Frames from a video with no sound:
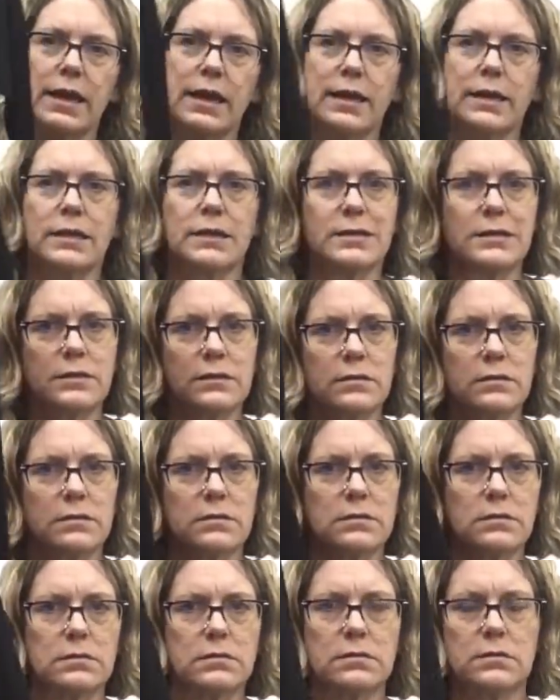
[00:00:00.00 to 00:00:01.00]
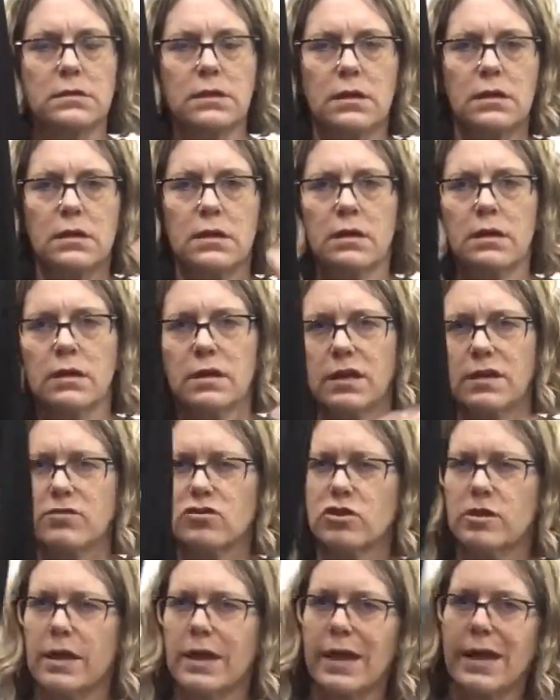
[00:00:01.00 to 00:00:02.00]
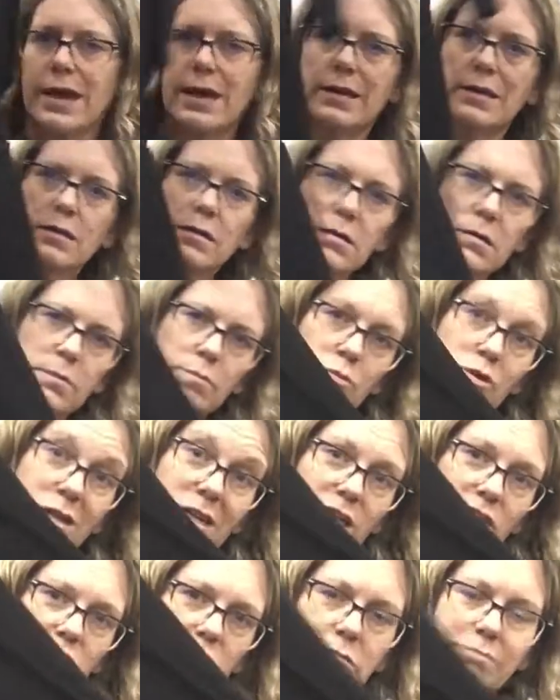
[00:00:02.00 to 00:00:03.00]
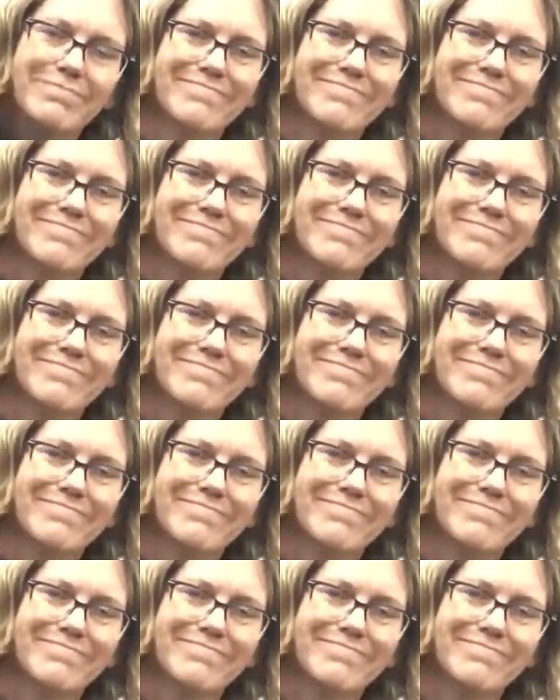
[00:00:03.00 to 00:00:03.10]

kind of gives you that added protection.